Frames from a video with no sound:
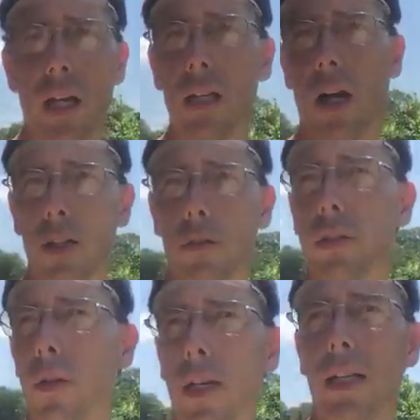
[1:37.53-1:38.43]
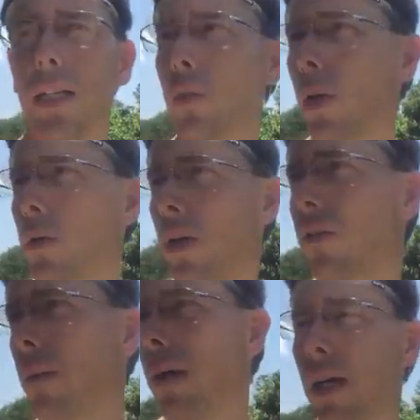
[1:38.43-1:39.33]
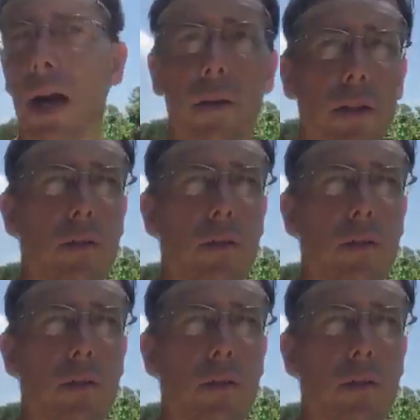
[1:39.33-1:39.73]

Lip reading: Cars were slowing down like 20-25 mile an hour.